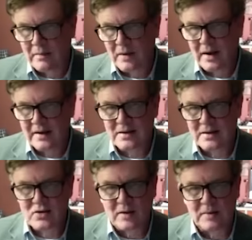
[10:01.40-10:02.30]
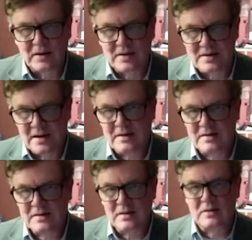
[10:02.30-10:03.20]
behind Israel because they are
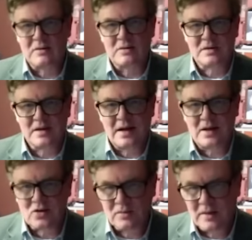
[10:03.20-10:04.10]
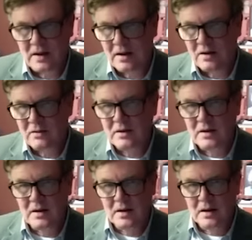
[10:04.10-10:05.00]
so detached from their own
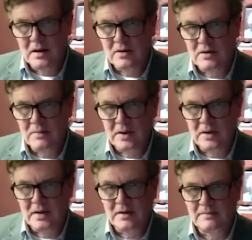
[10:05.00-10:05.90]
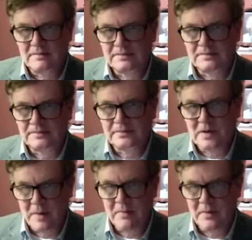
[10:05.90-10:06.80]
opinion,
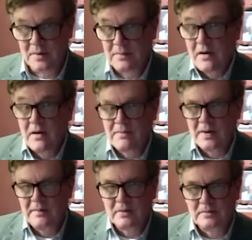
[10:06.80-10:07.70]
their own people.